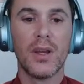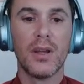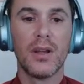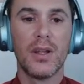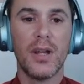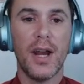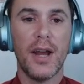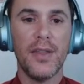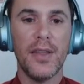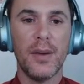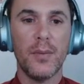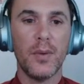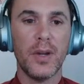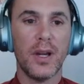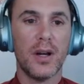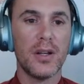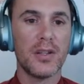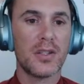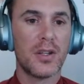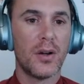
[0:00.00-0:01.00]
And then we
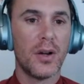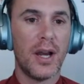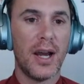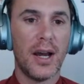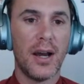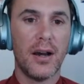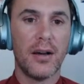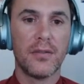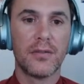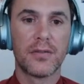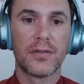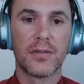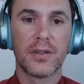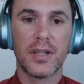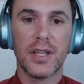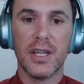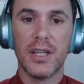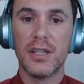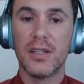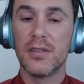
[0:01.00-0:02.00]
also have
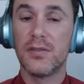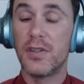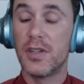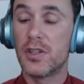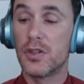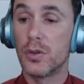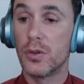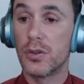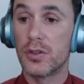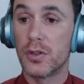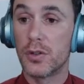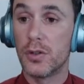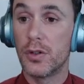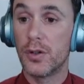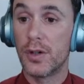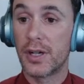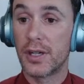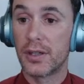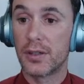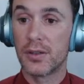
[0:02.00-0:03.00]
individual
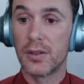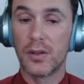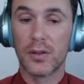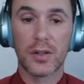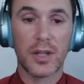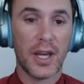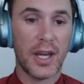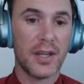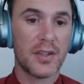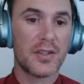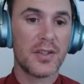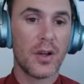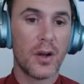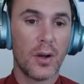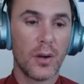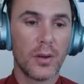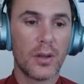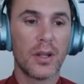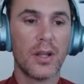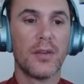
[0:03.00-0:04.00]
tutoring. Okay, so
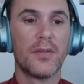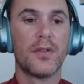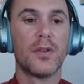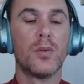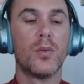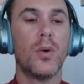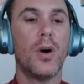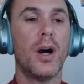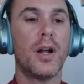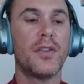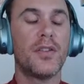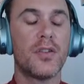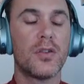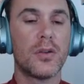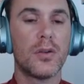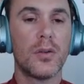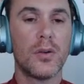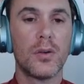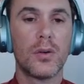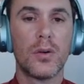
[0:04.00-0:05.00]
if you want
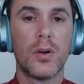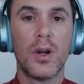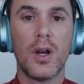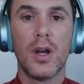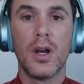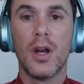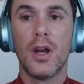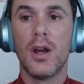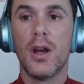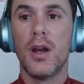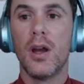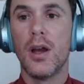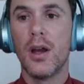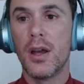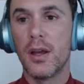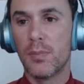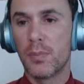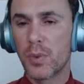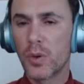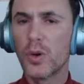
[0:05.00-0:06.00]
to
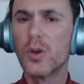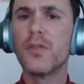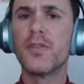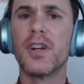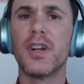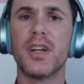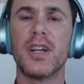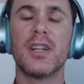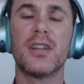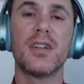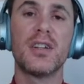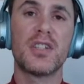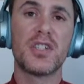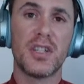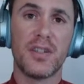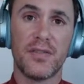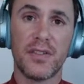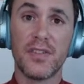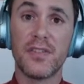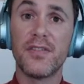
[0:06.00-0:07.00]
improve your English
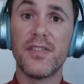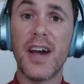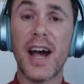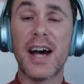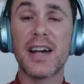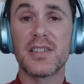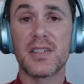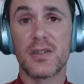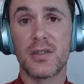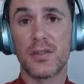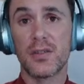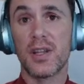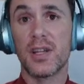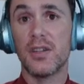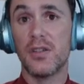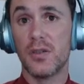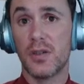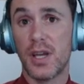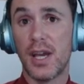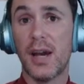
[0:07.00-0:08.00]
even faster than
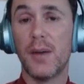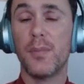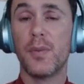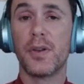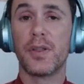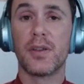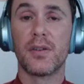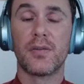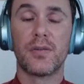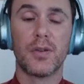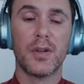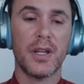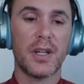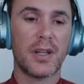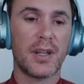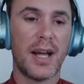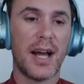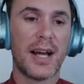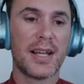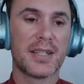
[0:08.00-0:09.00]
you can with the free
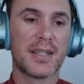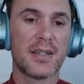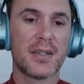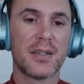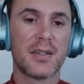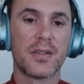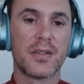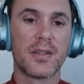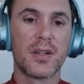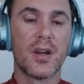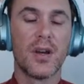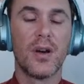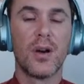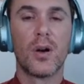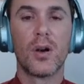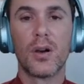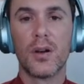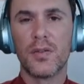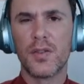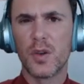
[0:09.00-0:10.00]
classes,
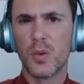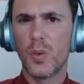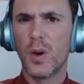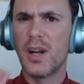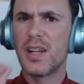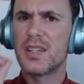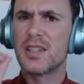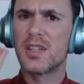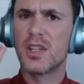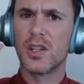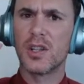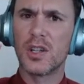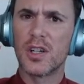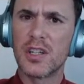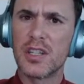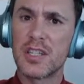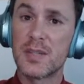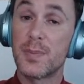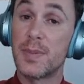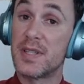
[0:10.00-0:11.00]
or if you want to learn
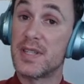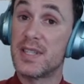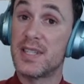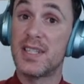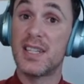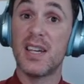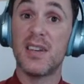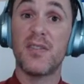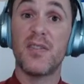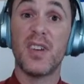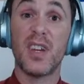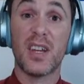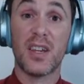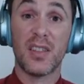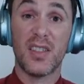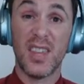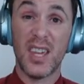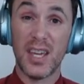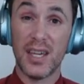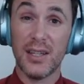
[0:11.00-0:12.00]
specific
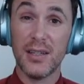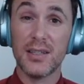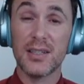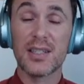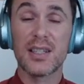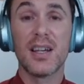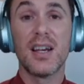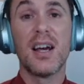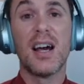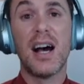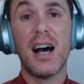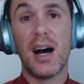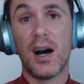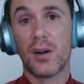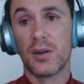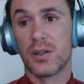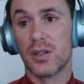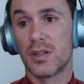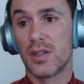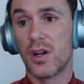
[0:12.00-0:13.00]
things, how
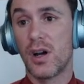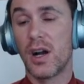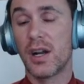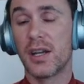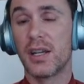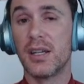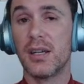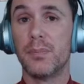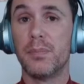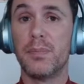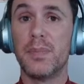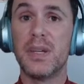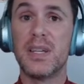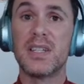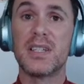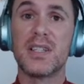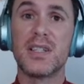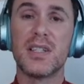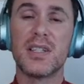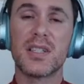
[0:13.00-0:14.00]
to talk in a
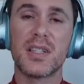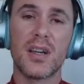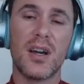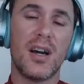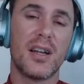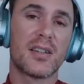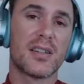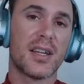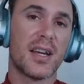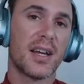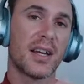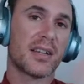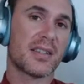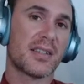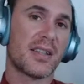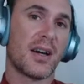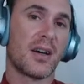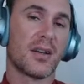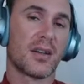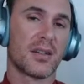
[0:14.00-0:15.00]
business context,
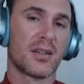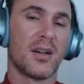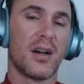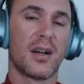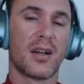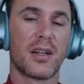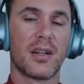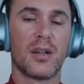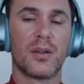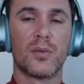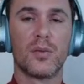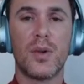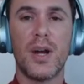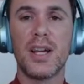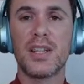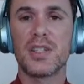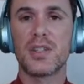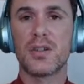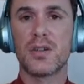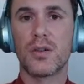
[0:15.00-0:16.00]
how to talk in a
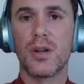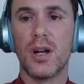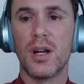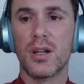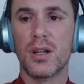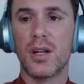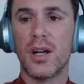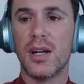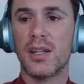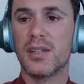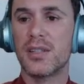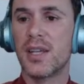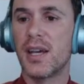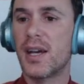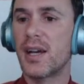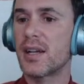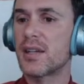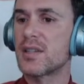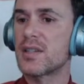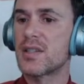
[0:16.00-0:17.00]
restaurant
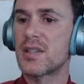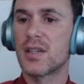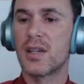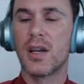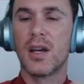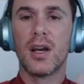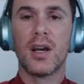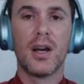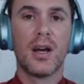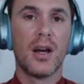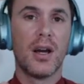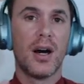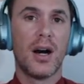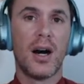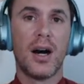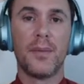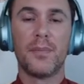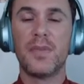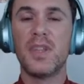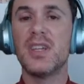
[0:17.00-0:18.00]
context,
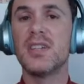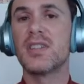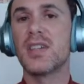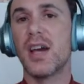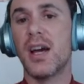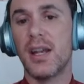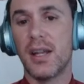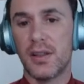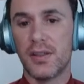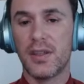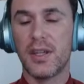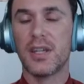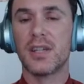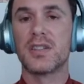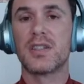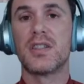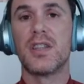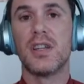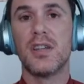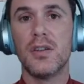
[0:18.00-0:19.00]
these kind of things,
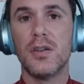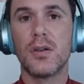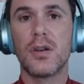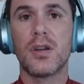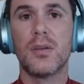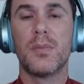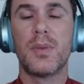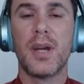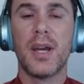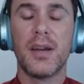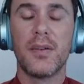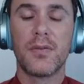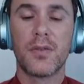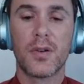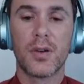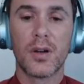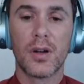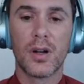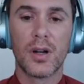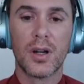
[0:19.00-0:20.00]
then you can pay
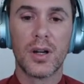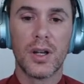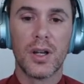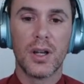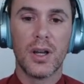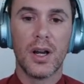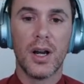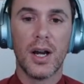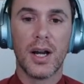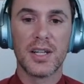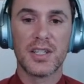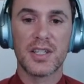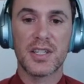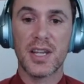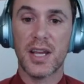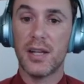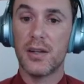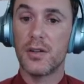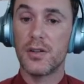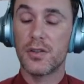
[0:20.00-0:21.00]
for
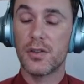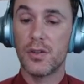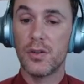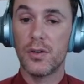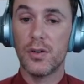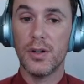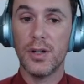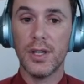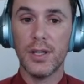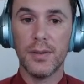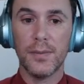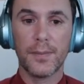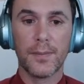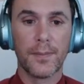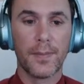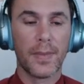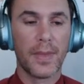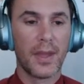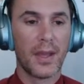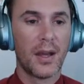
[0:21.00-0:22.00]
standard tutoring.
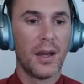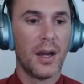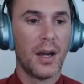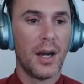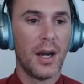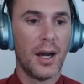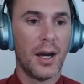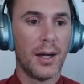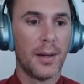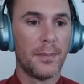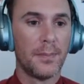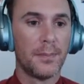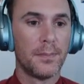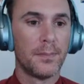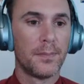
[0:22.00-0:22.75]
Um,